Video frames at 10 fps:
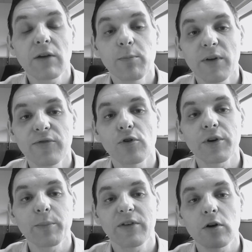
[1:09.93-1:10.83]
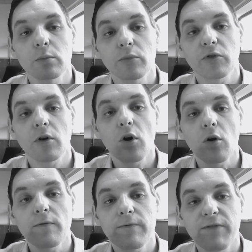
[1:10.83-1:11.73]
before it becomes
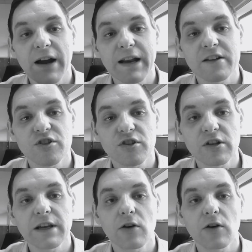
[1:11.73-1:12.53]
financially